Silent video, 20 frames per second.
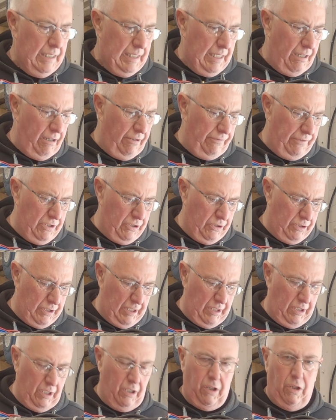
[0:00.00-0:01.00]
Now I've
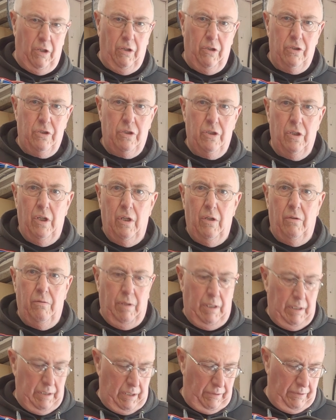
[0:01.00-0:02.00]
adjusted the clutch,
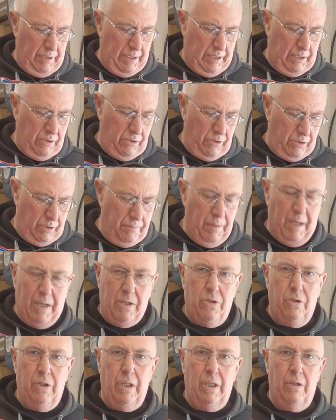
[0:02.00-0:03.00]
what I'll do is I'll just
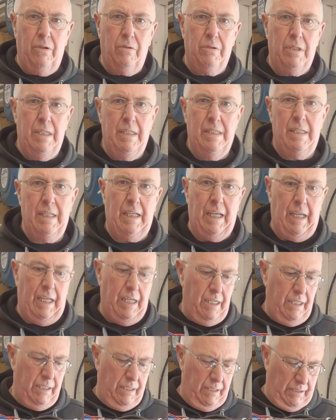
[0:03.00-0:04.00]
make sure it goes into
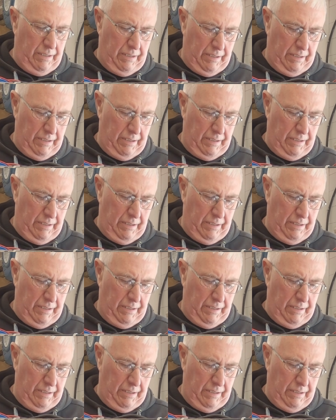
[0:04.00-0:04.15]
gear.